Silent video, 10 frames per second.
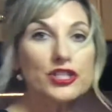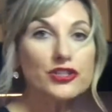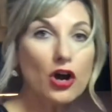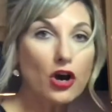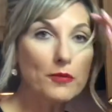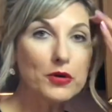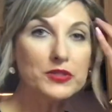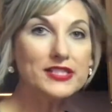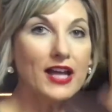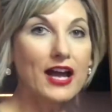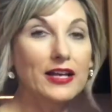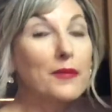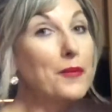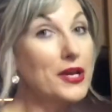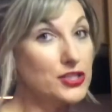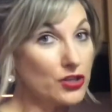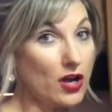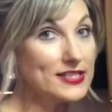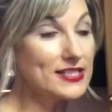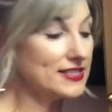is almost done. My
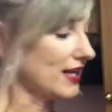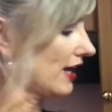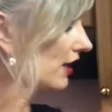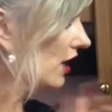sauce is done.